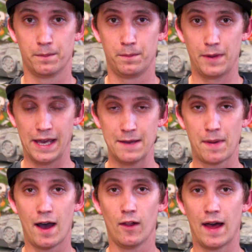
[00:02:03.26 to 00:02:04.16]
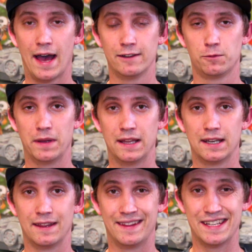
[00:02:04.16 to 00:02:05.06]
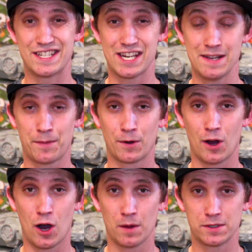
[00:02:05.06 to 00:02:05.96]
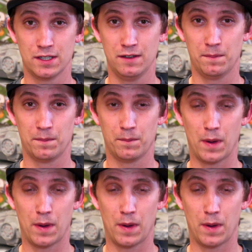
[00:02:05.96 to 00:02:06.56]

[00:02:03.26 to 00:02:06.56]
PayPal has been the cheaper option